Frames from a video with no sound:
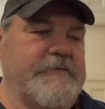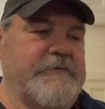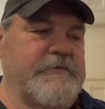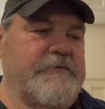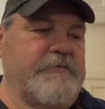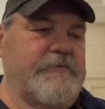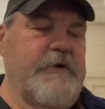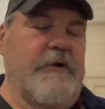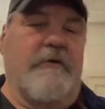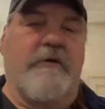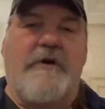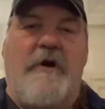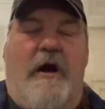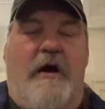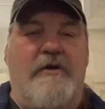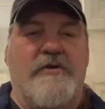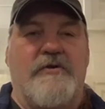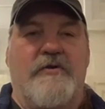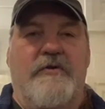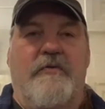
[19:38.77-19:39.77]
rental
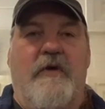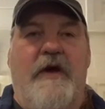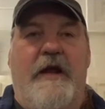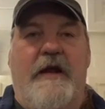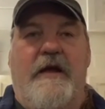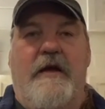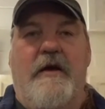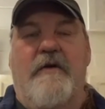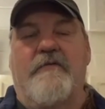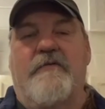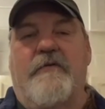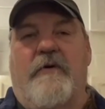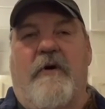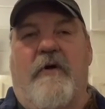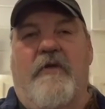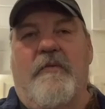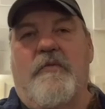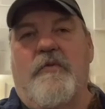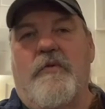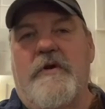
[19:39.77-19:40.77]
cars are the way to go for
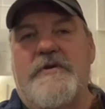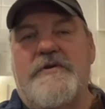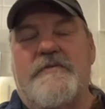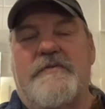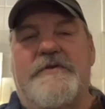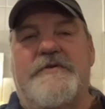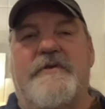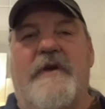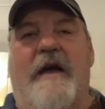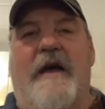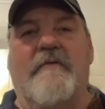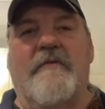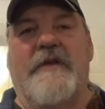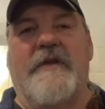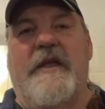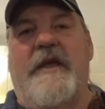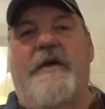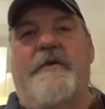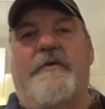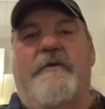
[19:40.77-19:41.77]
all the boys we travel
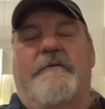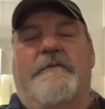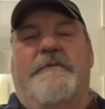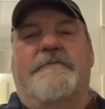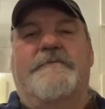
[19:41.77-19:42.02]
together.